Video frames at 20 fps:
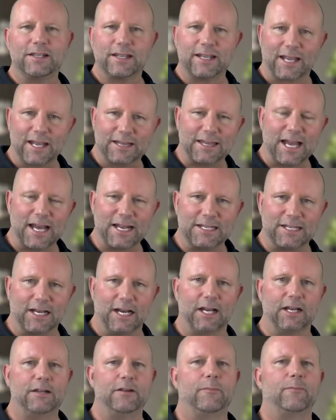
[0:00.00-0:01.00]
Get that
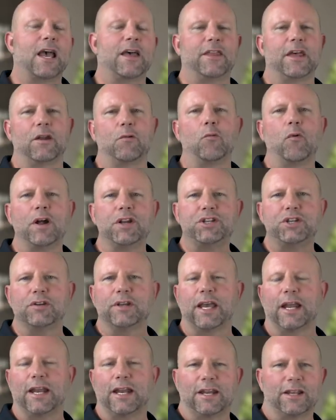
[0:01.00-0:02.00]
done, and then once you
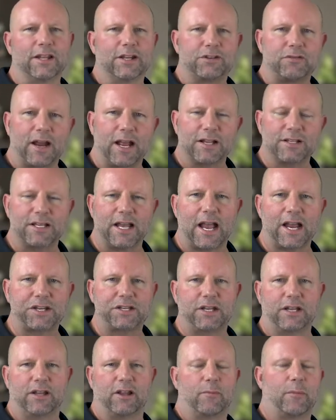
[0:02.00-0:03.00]
get into the
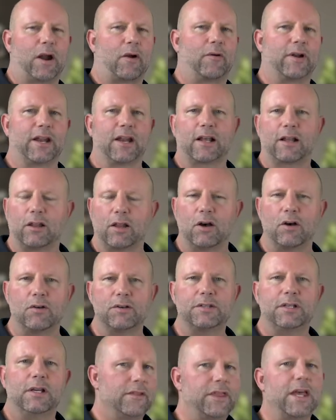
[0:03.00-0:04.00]
transaction and they're about ready to
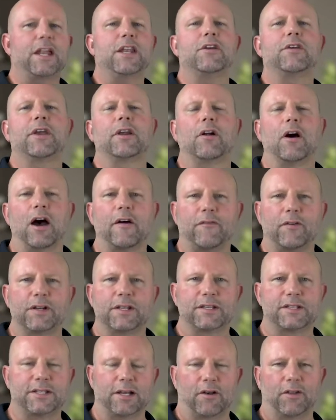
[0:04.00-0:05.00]
close, then you can offer
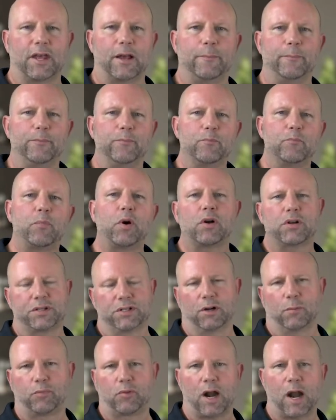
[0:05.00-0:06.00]
to sell them
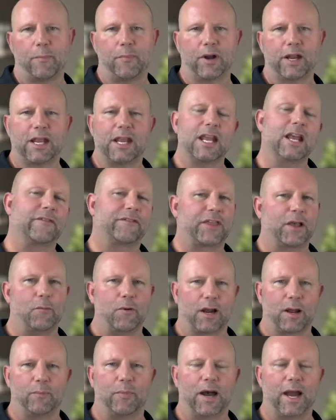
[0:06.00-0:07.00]
personal property if they
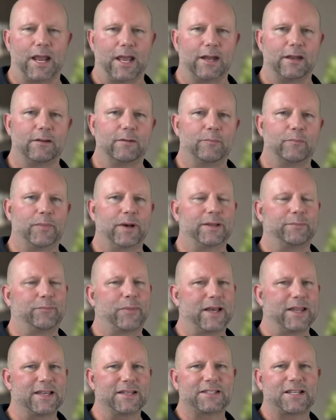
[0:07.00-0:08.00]
want to buy it. But
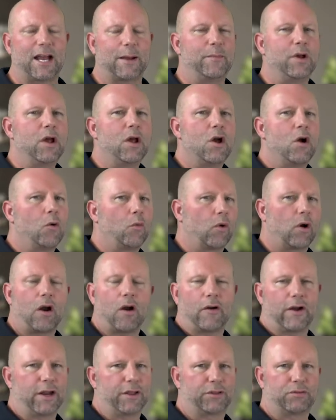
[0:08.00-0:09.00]
by this time, we're
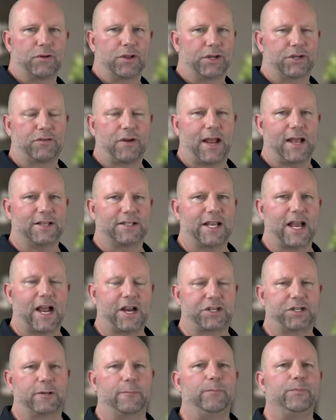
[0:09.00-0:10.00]
already through the
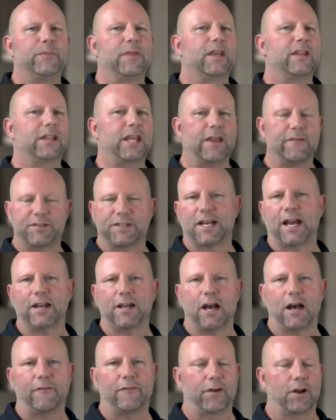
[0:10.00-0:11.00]
transaction. They've
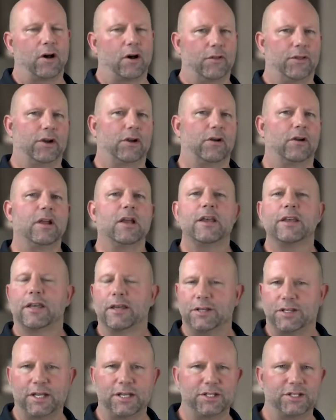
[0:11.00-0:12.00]
signed off on all their
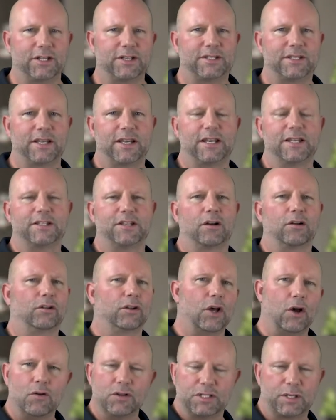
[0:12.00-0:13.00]
contingencies, their
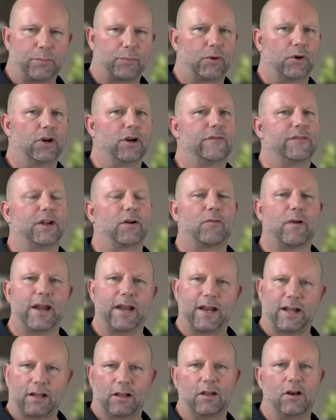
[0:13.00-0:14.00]
loans approved, they're
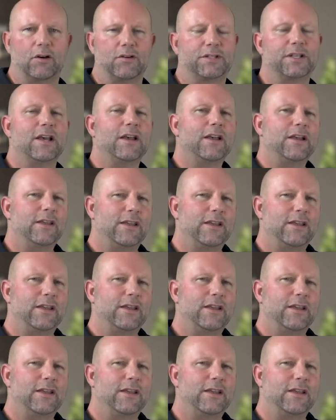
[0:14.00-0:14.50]
ready to close.